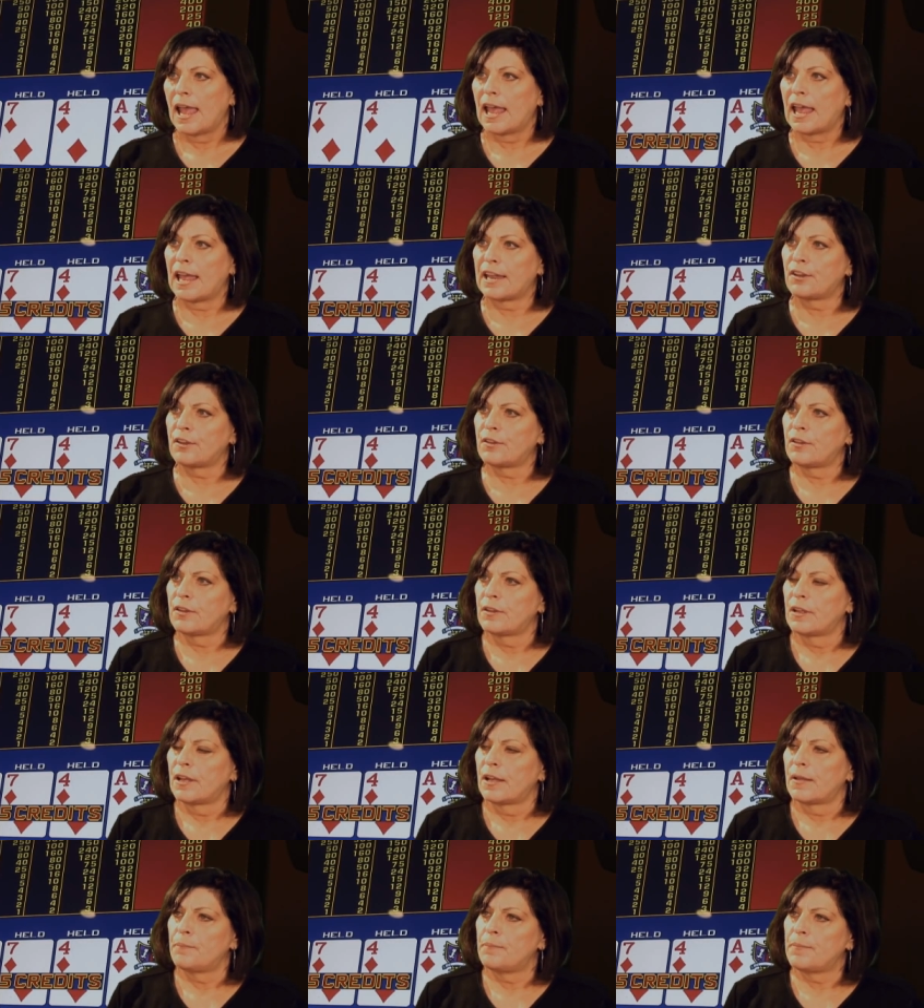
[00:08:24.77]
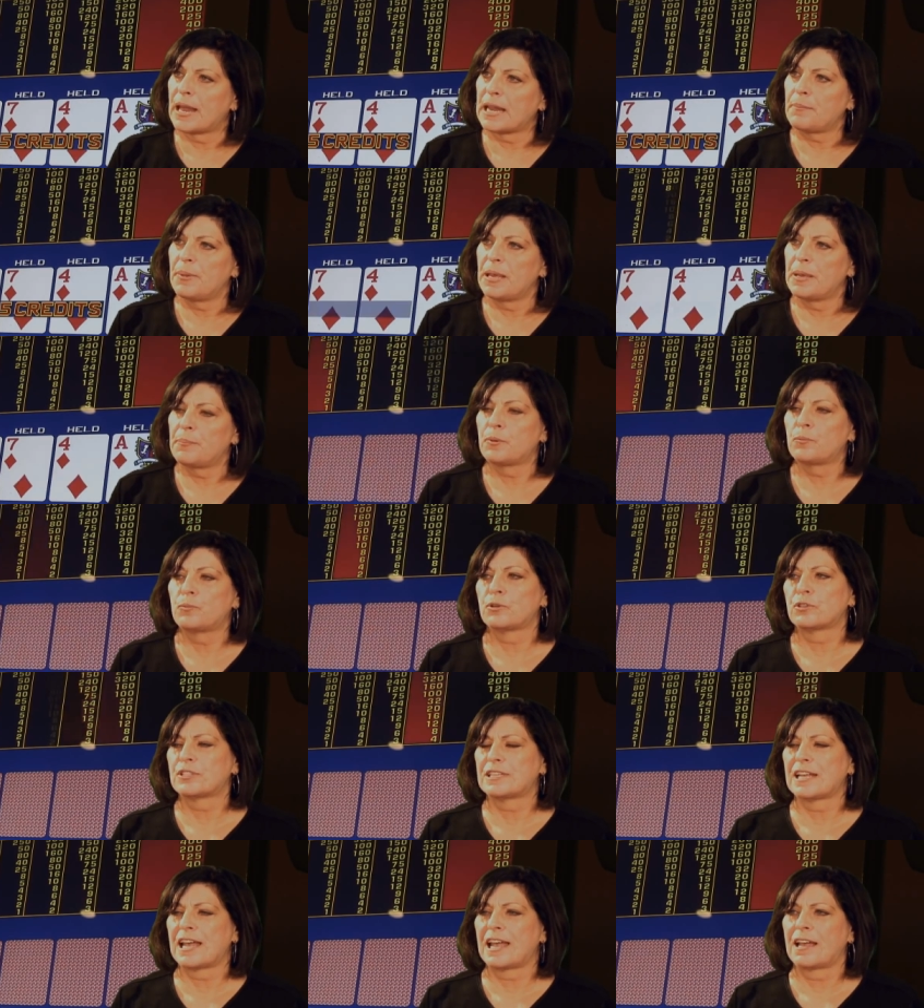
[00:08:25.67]
And many people
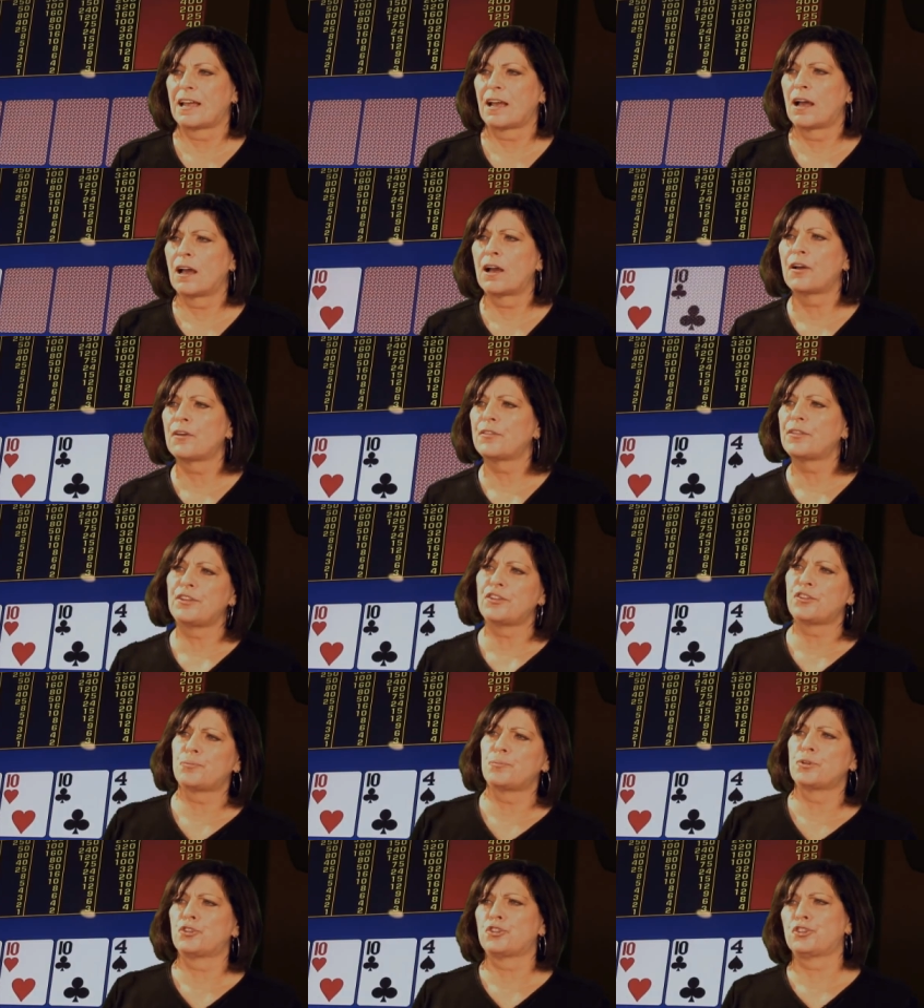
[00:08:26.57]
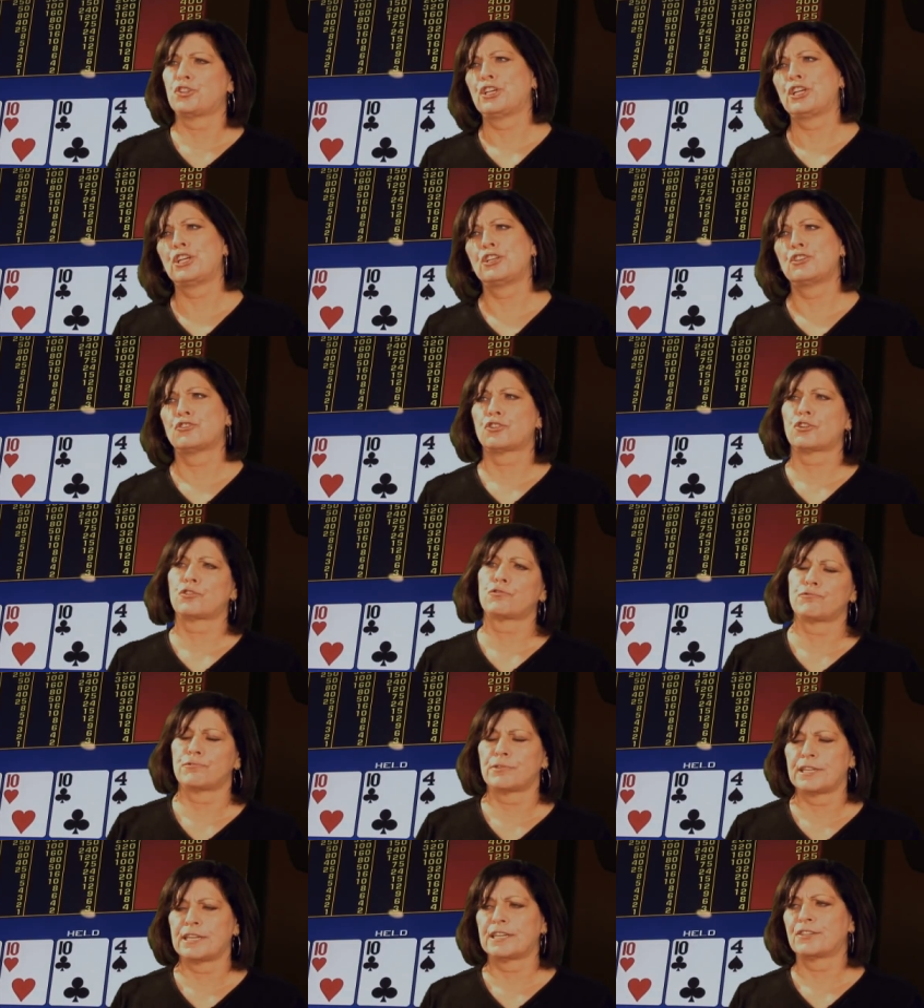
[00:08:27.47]
will say, oh, these machines are
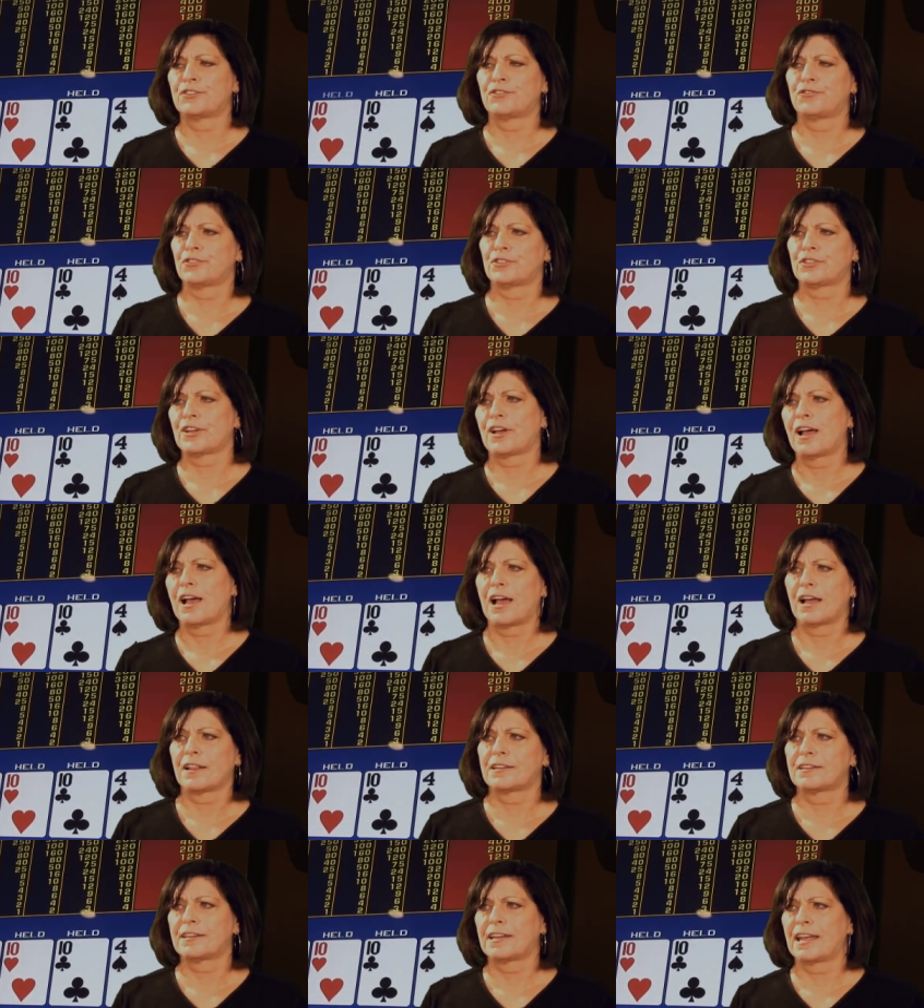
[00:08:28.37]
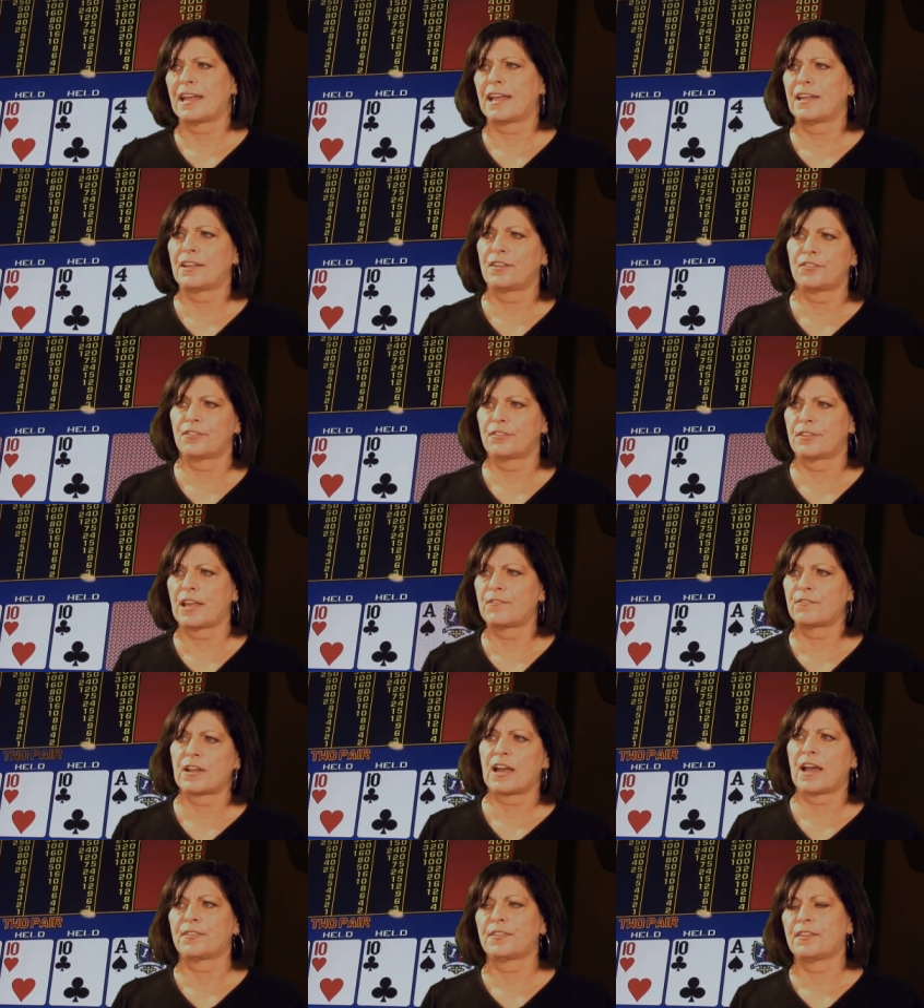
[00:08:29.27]
rigged for the holidays,
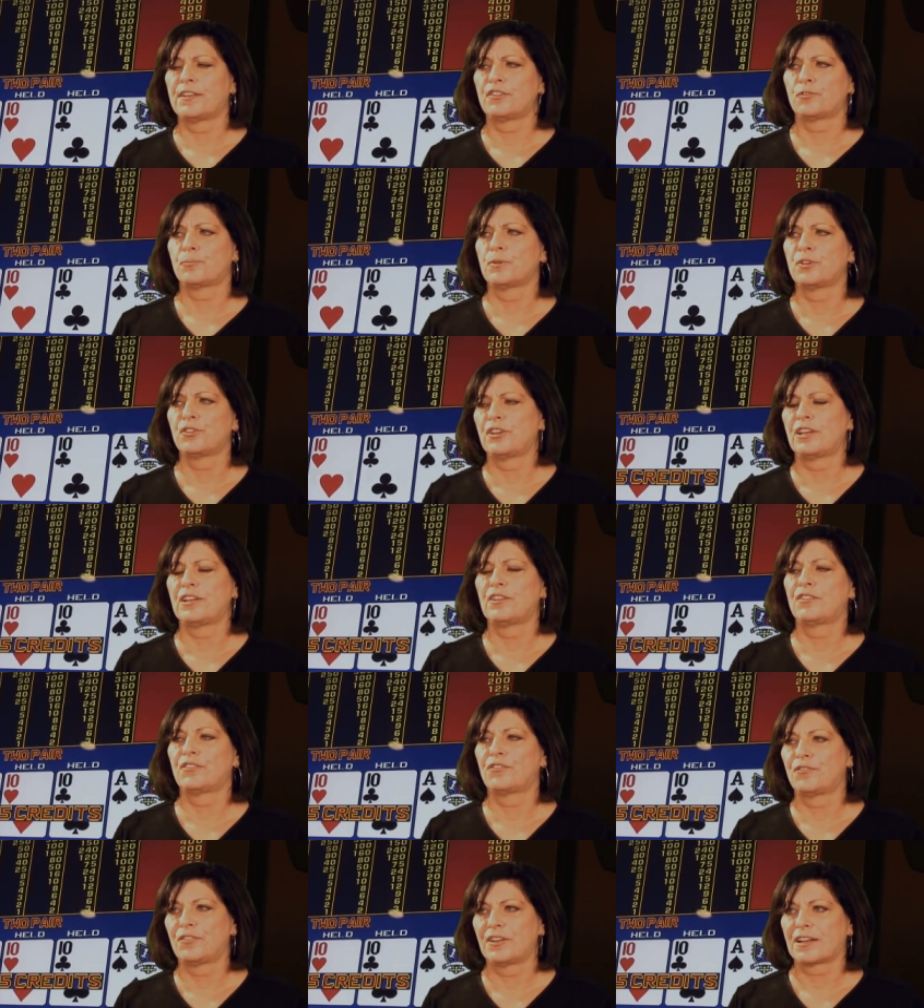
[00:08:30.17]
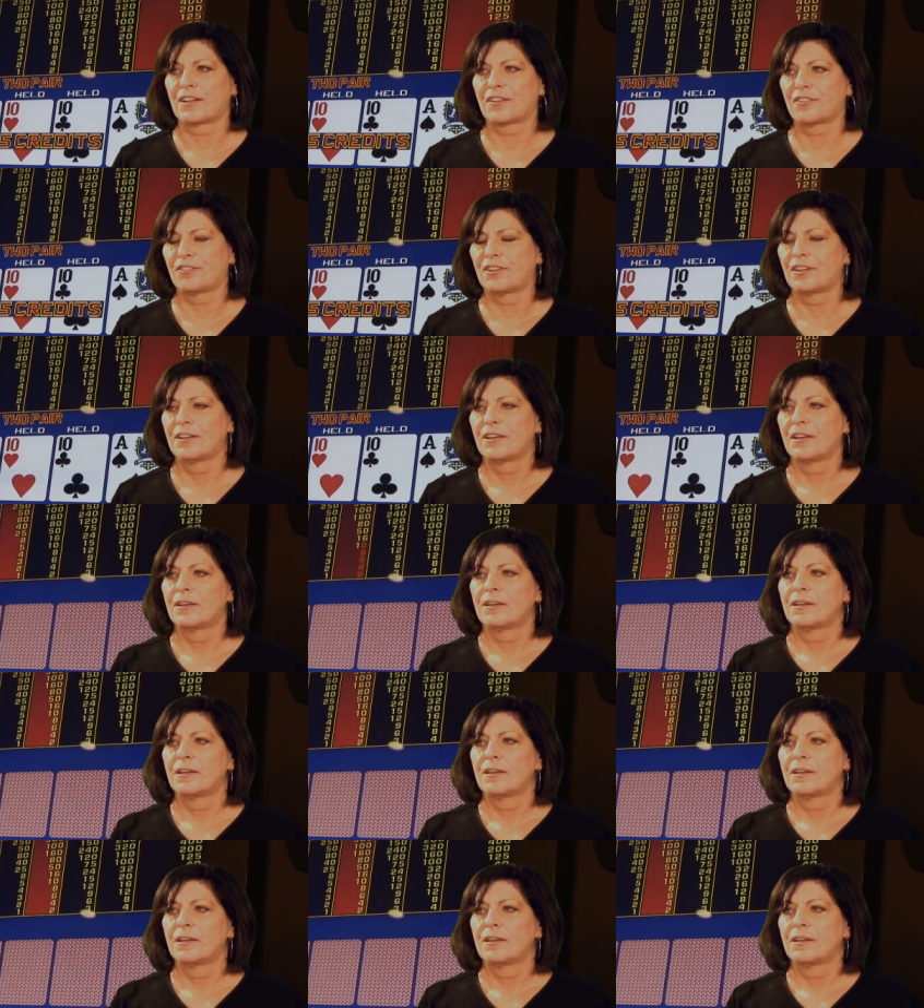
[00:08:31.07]
they've got these machines fixed.